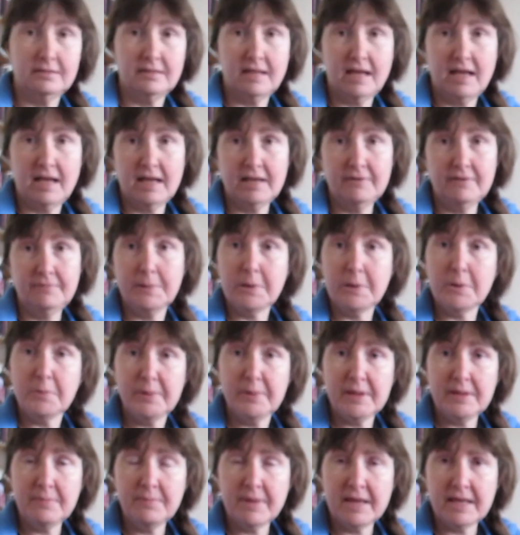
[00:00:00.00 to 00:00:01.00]
I will
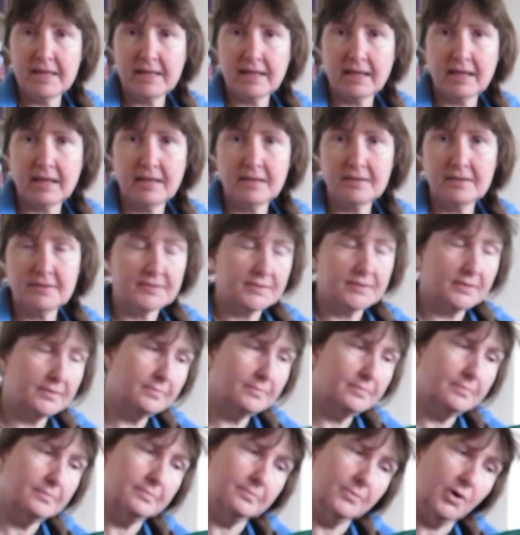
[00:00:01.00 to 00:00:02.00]
be making
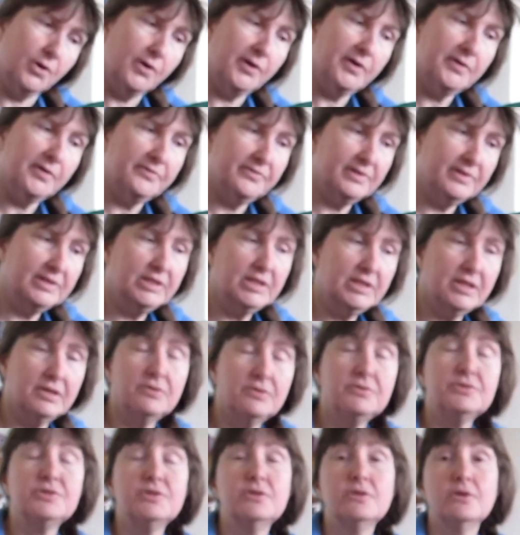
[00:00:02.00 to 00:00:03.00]
some more
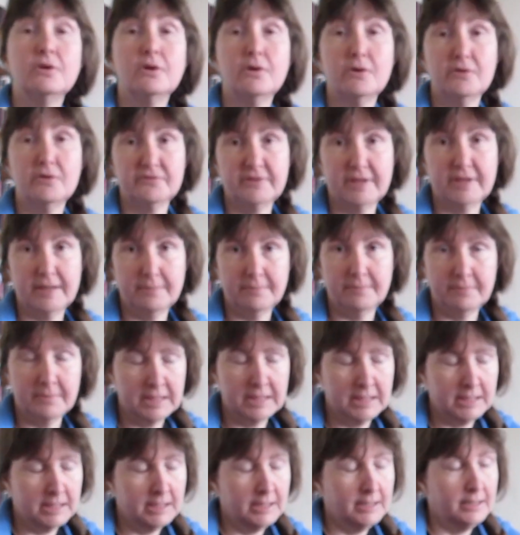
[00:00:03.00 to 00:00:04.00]
videos of them.
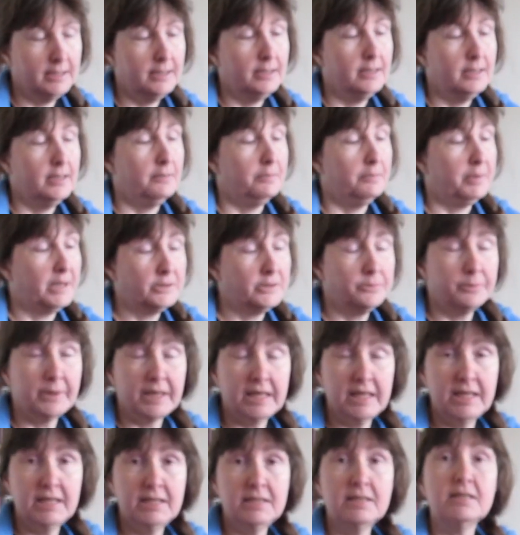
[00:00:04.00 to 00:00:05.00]
By the
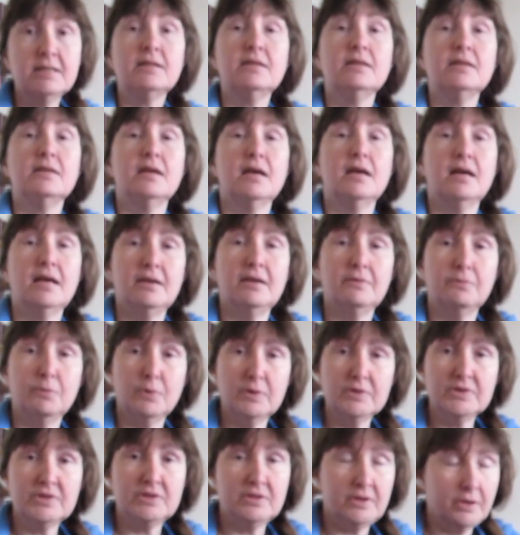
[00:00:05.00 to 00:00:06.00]
way, I
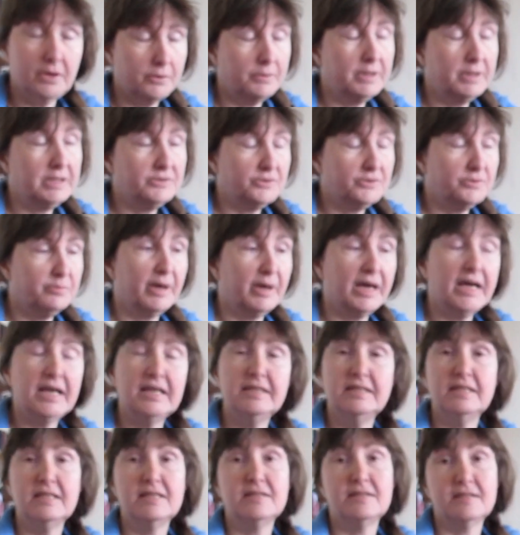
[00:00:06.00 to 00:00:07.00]
was going to
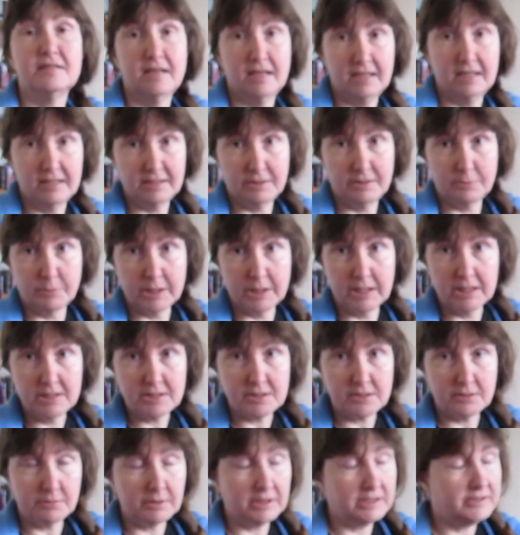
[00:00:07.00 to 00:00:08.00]
buy this anyway,
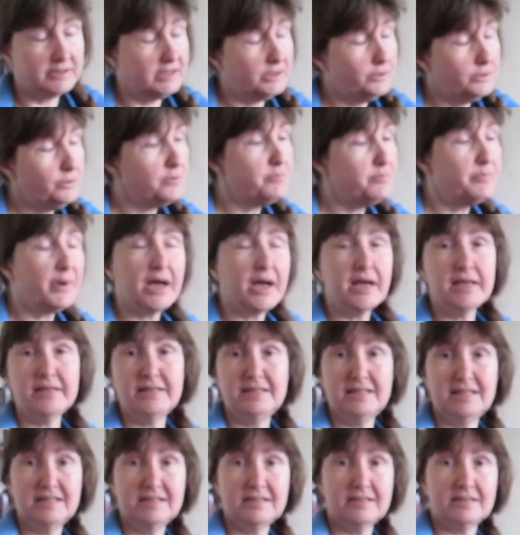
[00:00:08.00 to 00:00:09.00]
so I did not buy
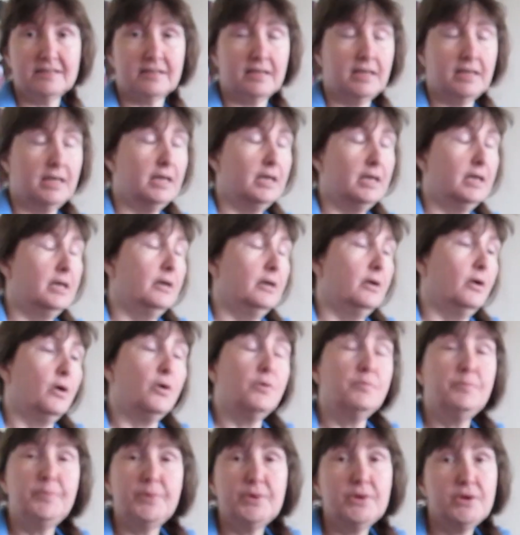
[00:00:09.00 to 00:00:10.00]
this
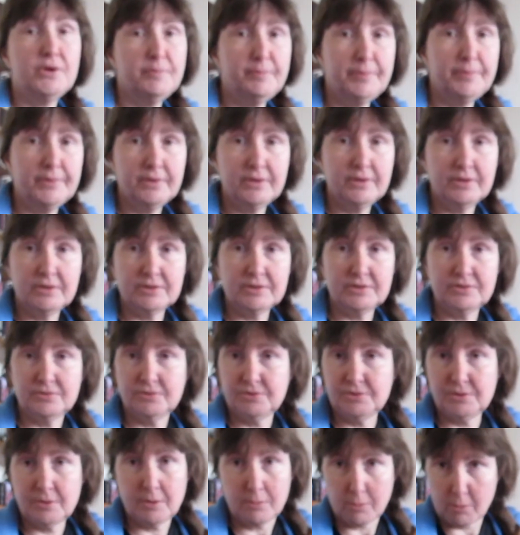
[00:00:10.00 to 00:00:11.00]
on purpose to
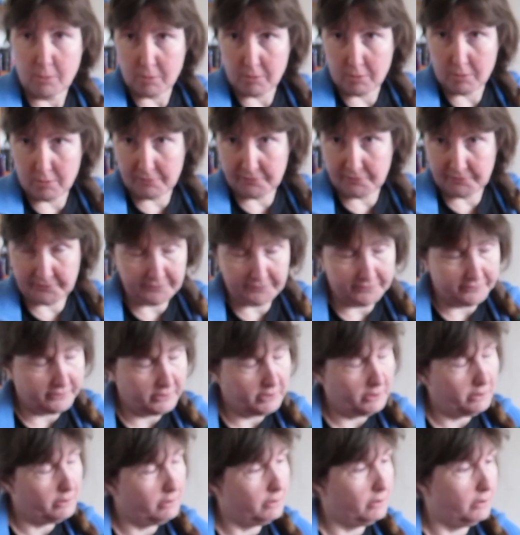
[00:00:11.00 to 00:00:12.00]
show off
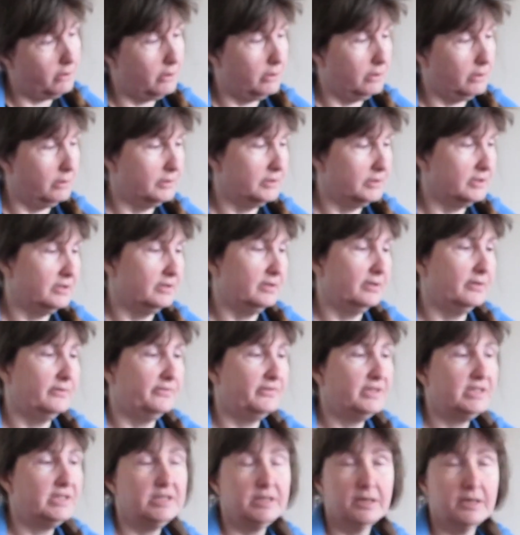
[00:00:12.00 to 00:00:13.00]
on a
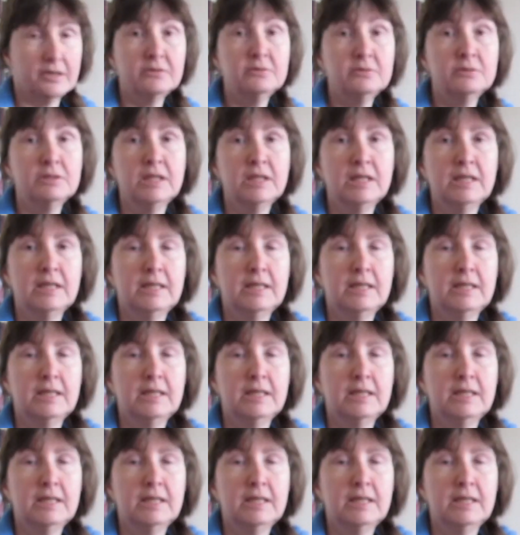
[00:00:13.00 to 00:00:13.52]
video,